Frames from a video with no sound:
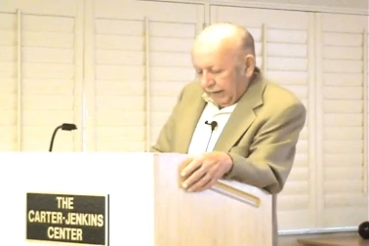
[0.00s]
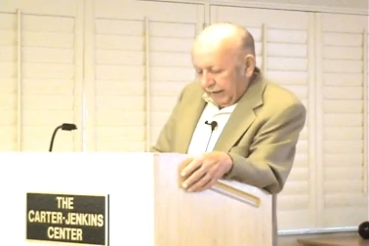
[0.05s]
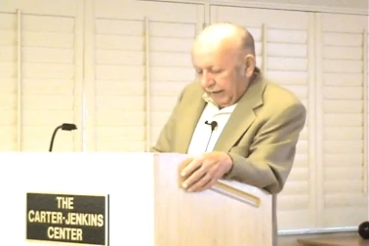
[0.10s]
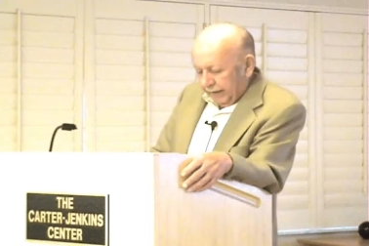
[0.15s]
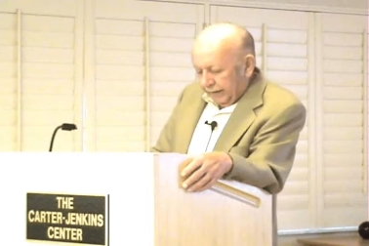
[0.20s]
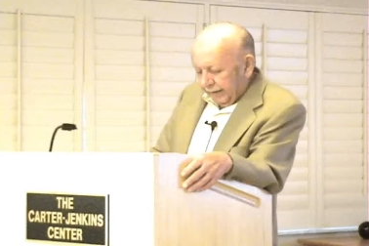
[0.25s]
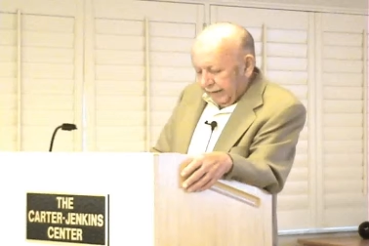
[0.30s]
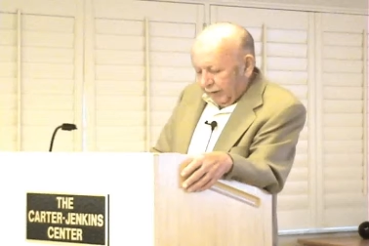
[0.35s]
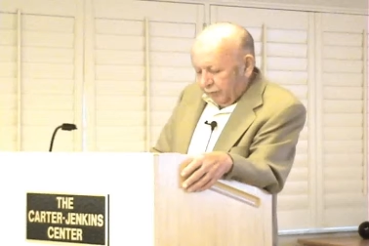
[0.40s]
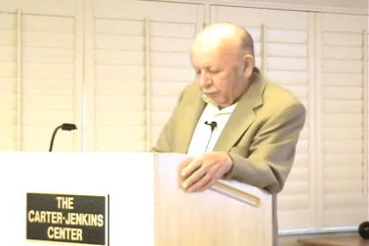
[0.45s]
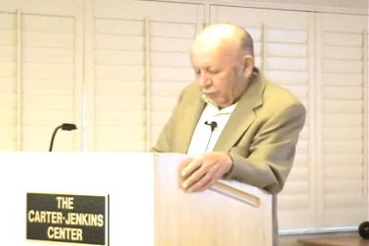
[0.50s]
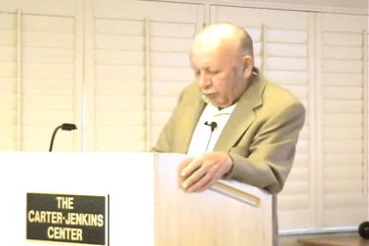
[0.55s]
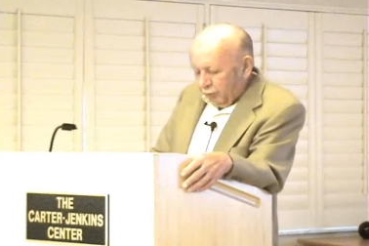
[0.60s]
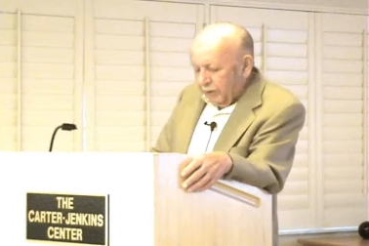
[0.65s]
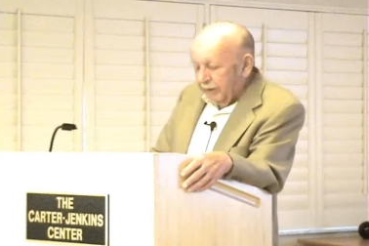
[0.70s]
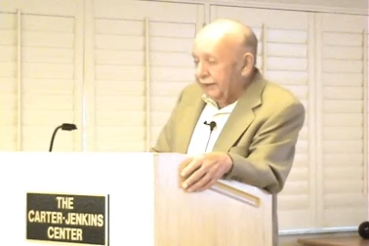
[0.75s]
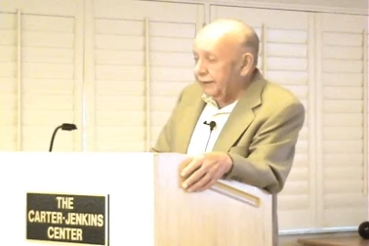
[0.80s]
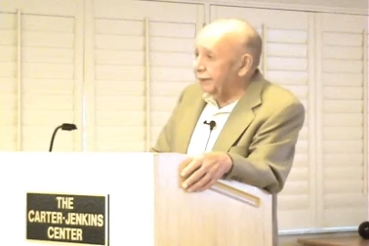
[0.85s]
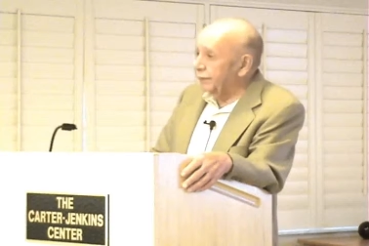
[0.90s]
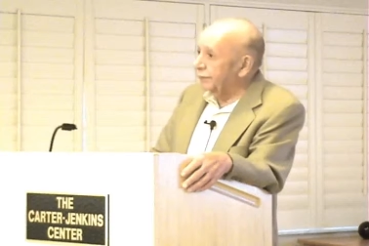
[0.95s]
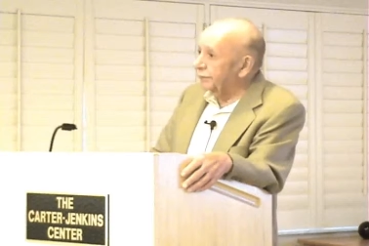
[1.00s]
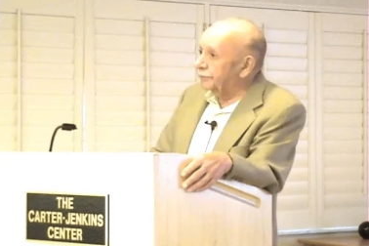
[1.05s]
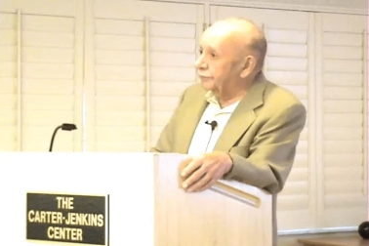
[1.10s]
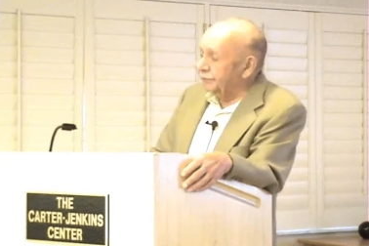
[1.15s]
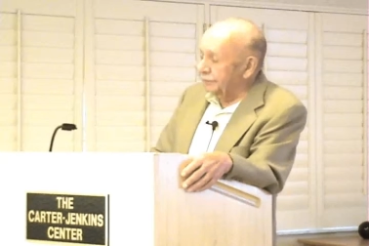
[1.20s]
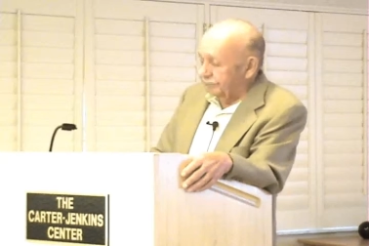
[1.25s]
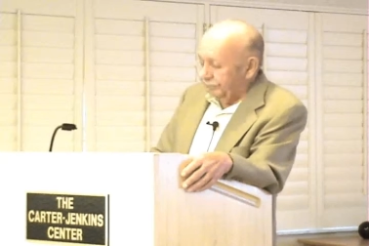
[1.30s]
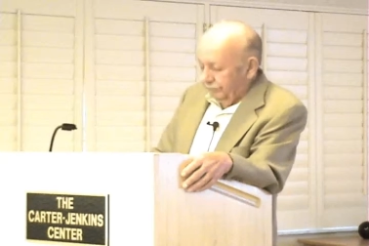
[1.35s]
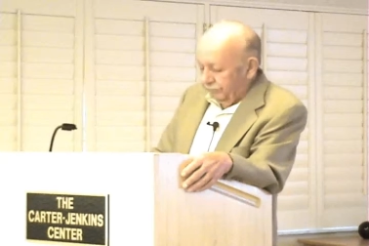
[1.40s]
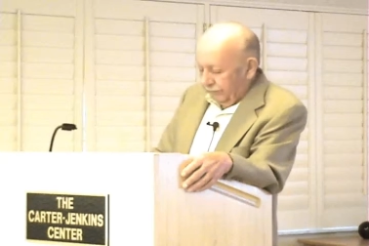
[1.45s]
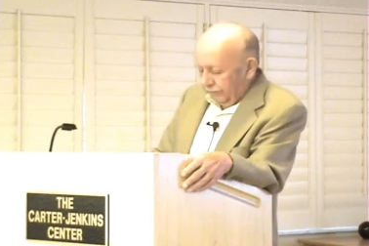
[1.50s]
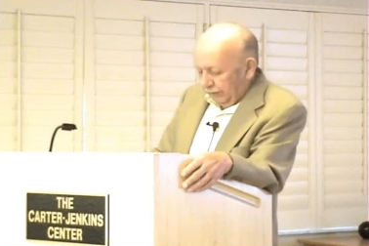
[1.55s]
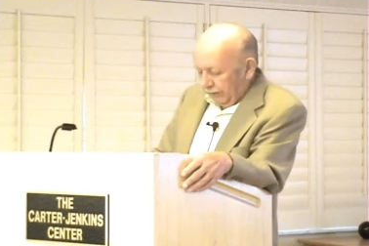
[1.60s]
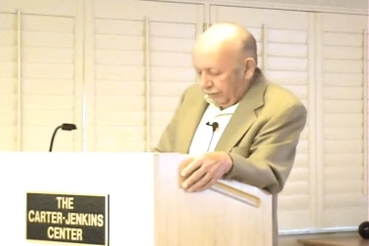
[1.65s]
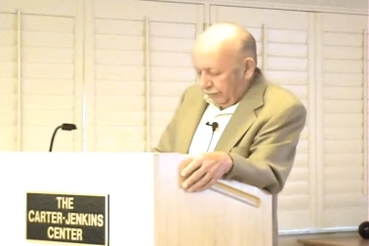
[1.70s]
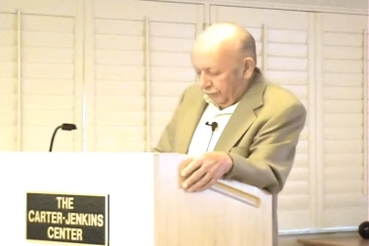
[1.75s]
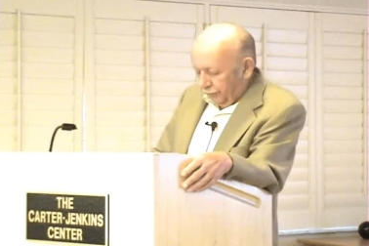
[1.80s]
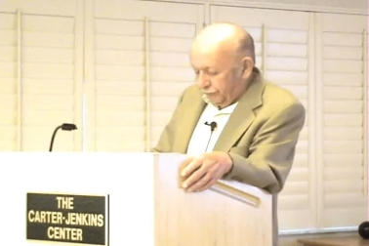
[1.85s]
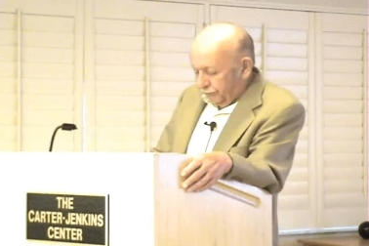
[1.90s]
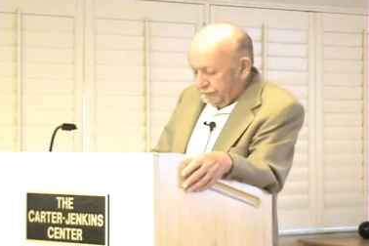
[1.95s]
an awareness
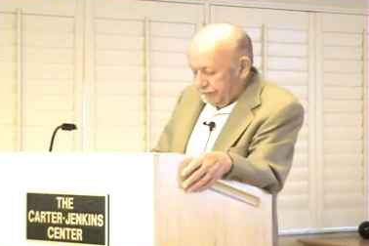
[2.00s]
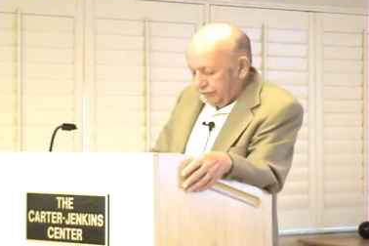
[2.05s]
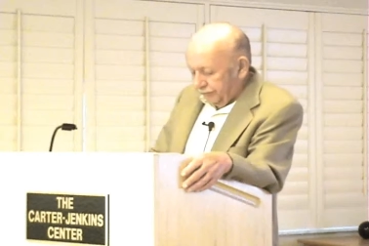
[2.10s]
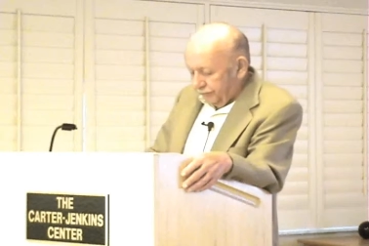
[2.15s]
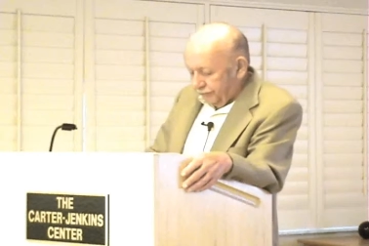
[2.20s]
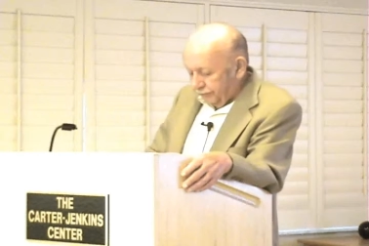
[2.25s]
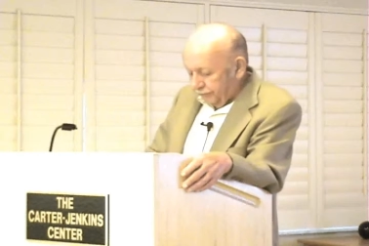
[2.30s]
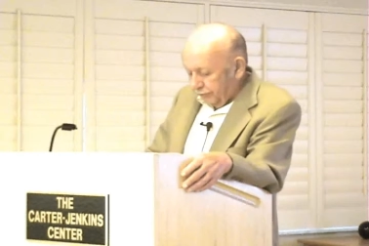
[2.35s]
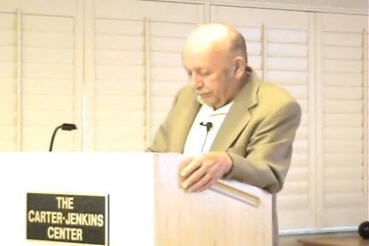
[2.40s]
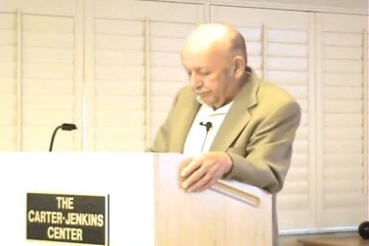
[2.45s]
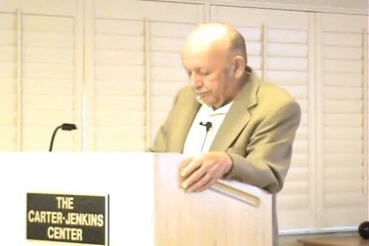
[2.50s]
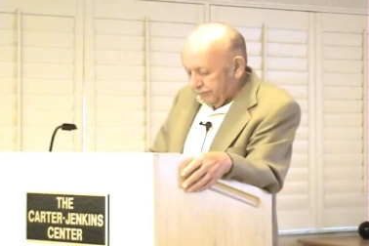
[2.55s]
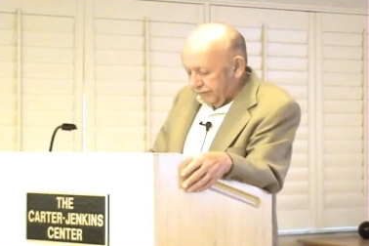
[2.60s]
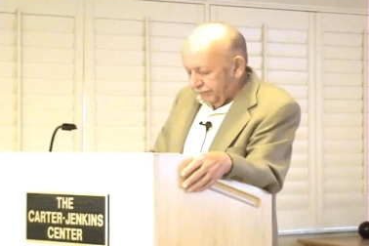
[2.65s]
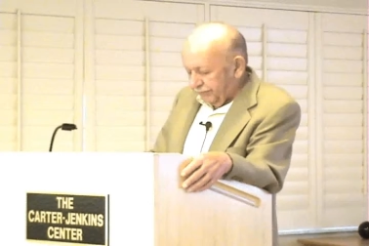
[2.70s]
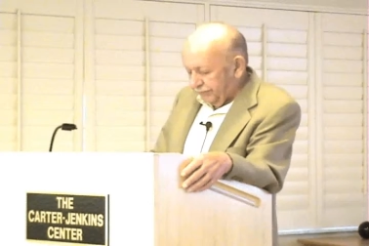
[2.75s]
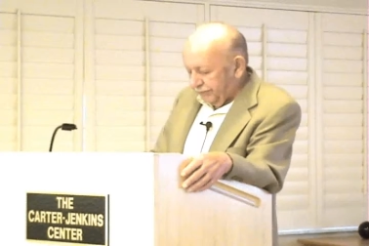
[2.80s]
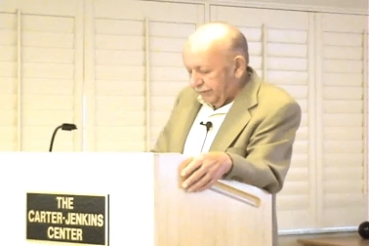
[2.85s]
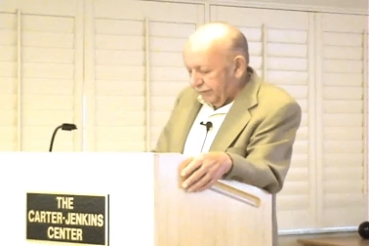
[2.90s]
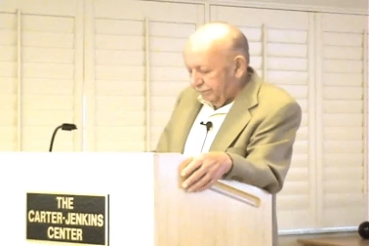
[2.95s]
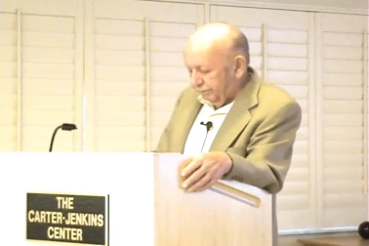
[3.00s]
of the substance